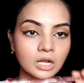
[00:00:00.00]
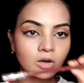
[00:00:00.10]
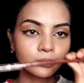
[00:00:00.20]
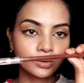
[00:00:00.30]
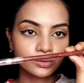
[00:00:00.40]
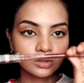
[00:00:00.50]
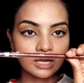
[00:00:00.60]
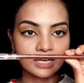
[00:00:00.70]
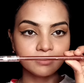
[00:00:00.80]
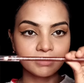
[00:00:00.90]
now I'm going to
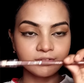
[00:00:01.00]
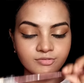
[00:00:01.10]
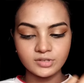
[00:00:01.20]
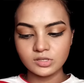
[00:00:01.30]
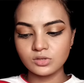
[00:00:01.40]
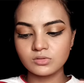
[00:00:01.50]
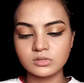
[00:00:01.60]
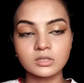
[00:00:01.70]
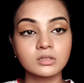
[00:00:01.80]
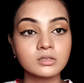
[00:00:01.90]
line my face
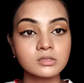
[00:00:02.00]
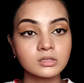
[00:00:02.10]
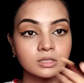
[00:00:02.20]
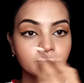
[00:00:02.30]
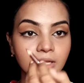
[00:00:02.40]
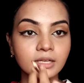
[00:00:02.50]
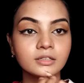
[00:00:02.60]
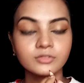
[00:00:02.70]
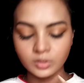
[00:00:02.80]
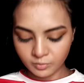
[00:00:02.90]
using this lip liner
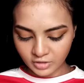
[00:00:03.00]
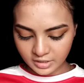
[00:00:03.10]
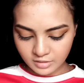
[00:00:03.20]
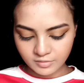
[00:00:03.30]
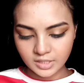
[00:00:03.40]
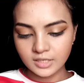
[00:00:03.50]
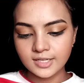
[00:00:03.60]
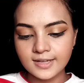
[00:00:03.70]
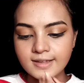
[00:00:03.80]
from Wet n Wild.